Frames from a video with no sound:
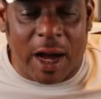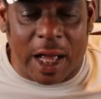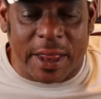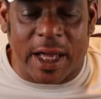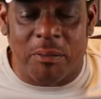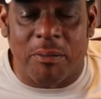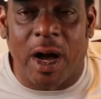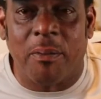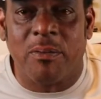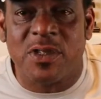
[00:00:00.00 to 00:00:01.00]
I, I think I'm
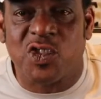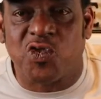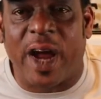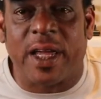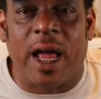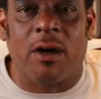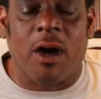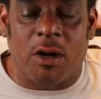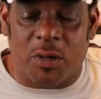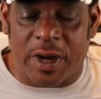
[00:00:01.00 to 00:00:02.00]
striking out
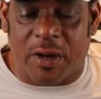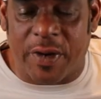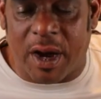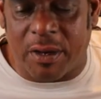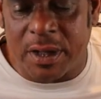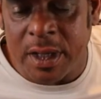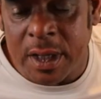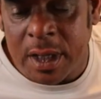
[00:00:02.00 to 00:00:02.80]
all the way around.